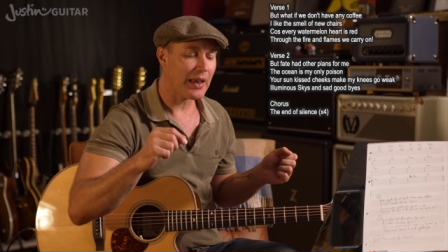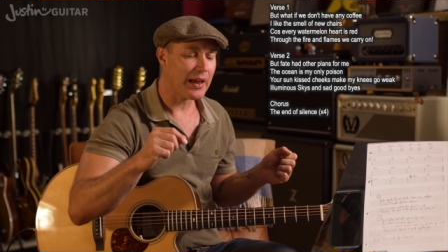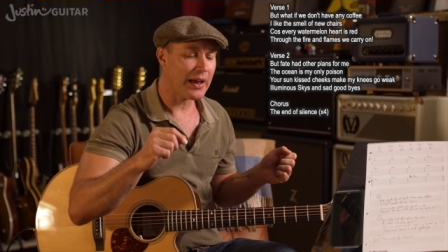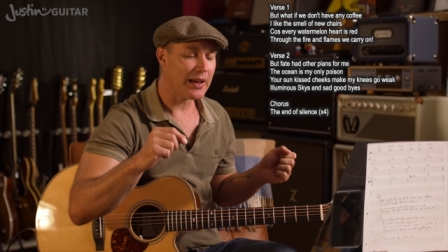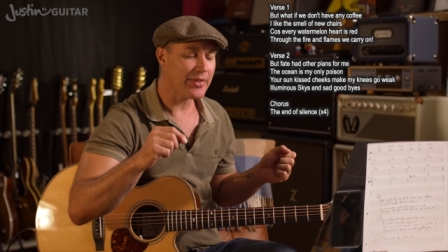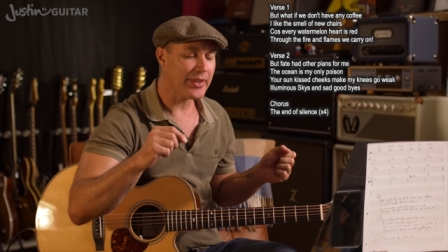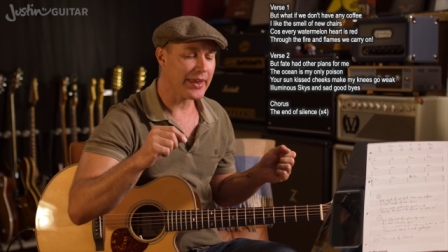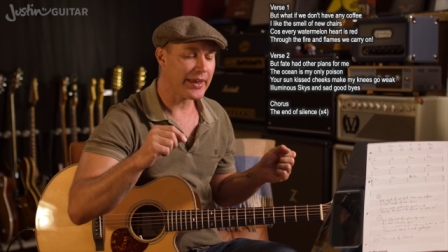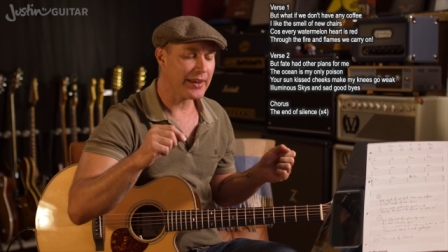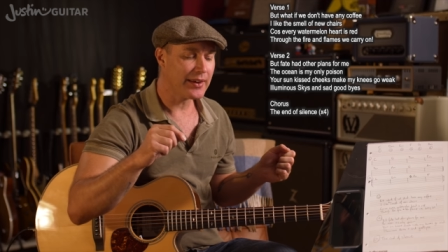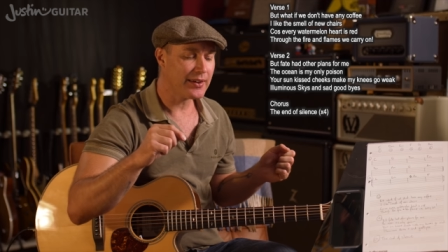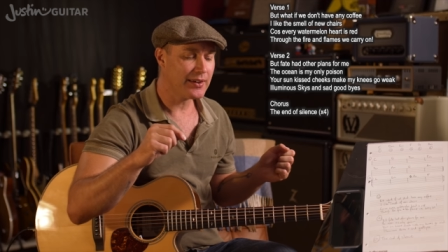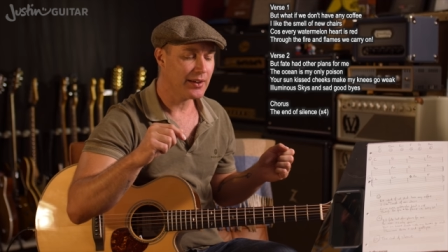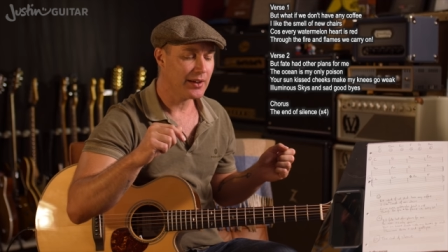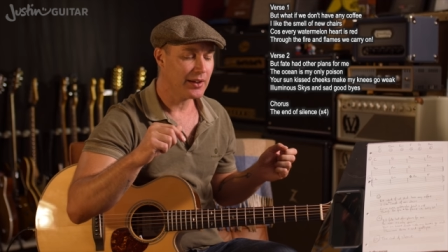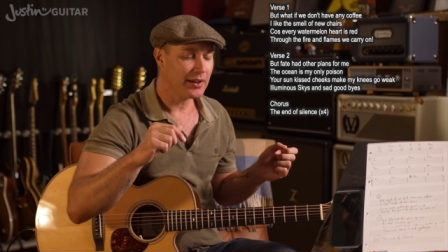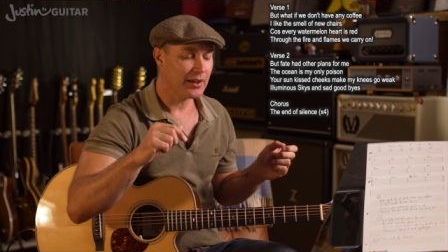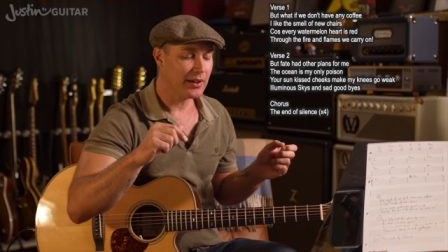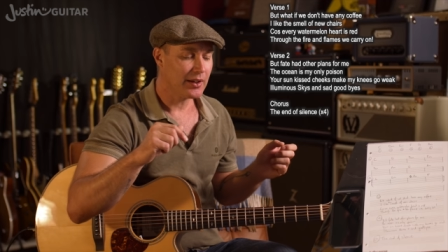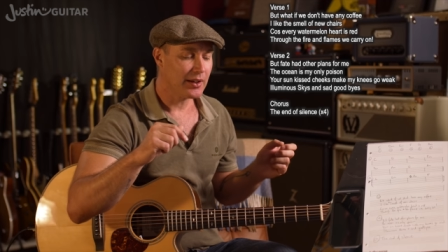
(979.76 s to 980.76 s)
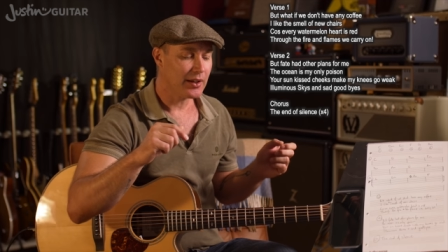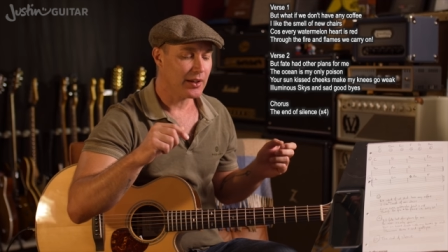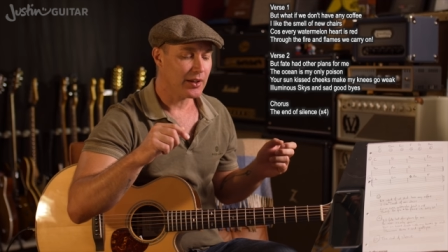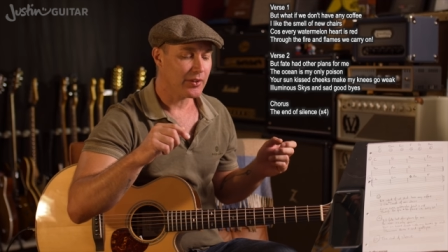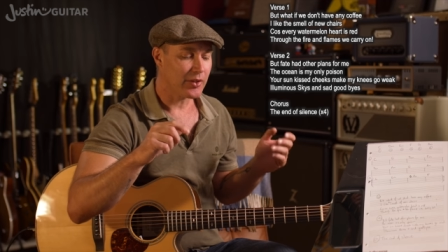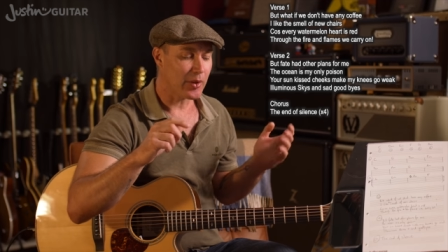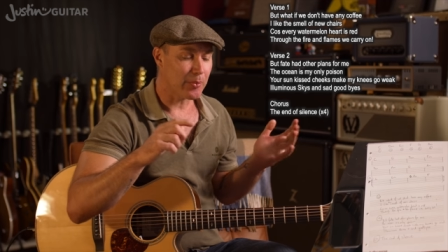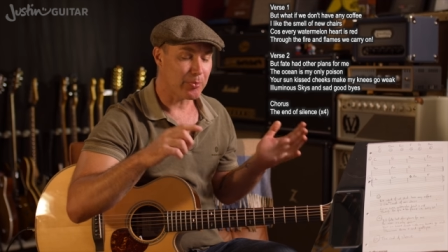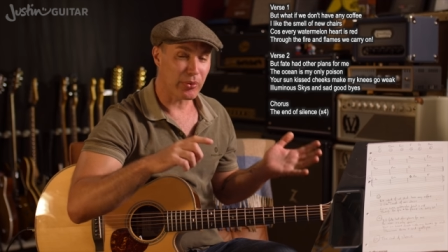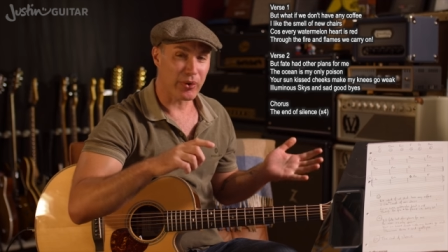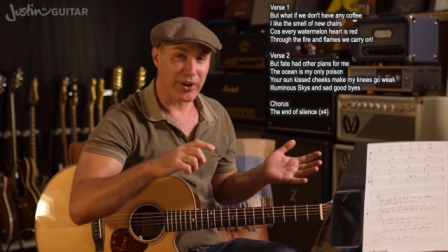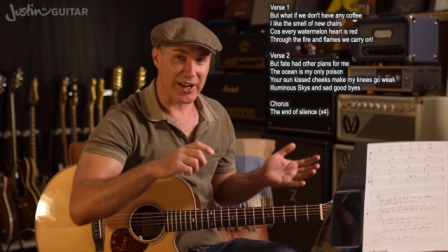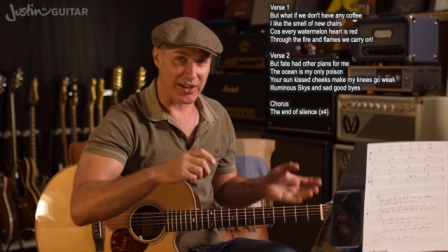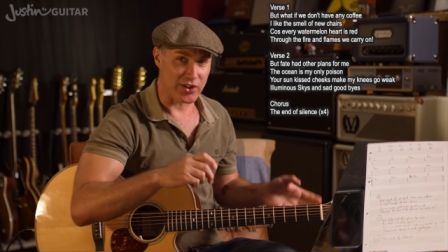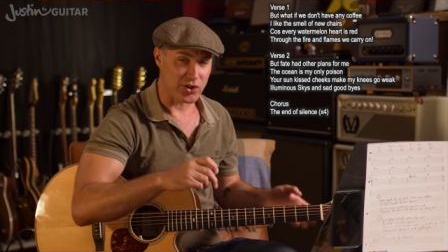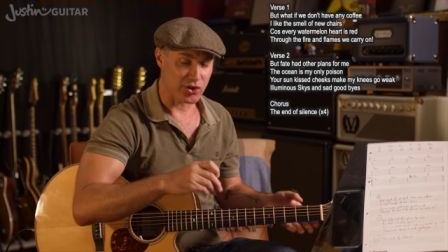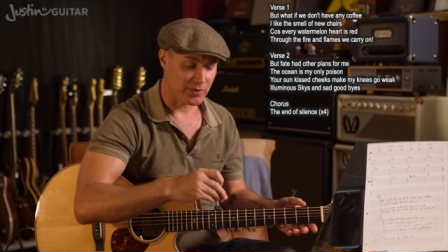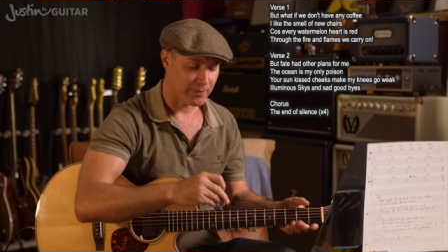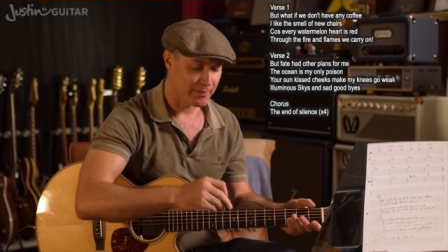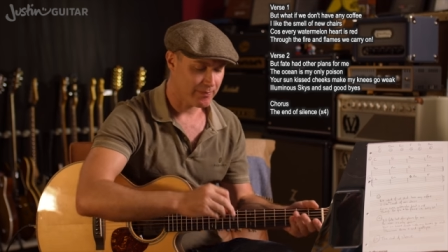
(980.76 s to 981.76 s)
And then the
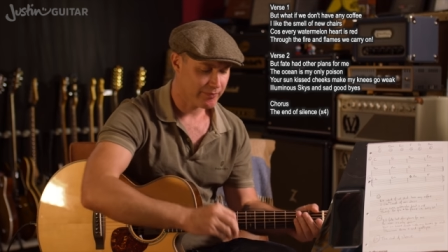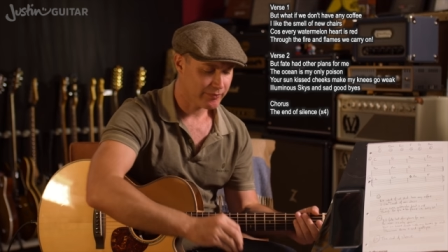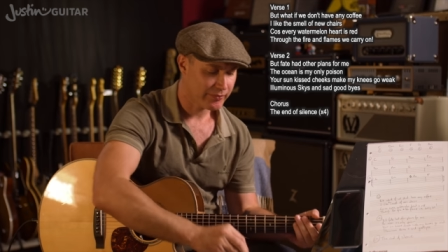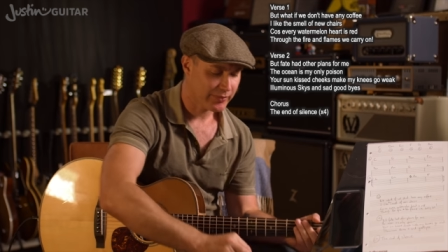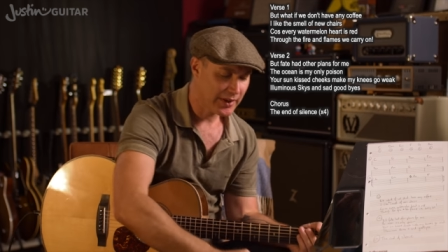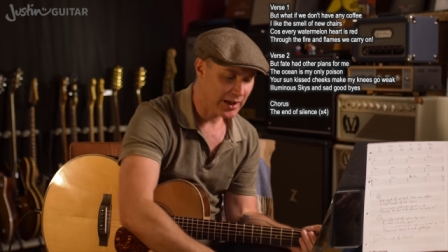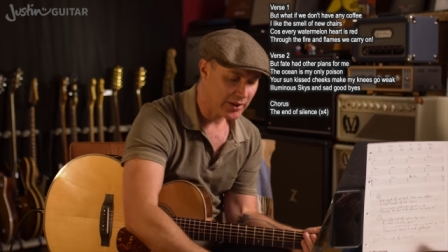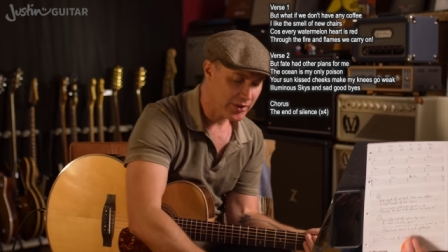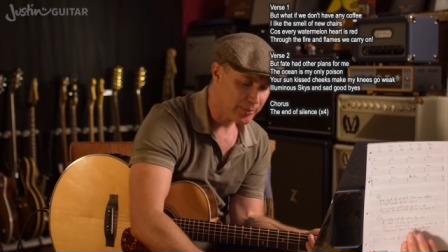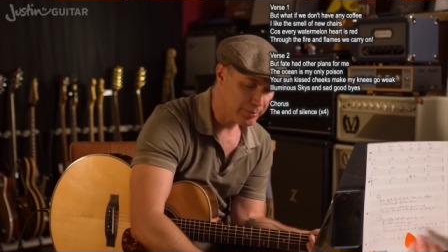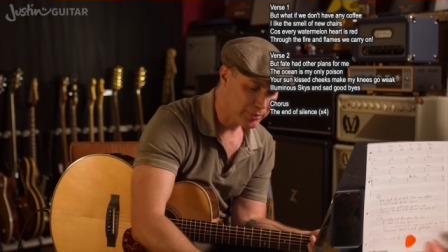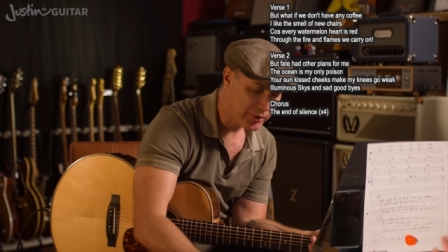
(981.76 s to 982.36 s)
bridge. Now the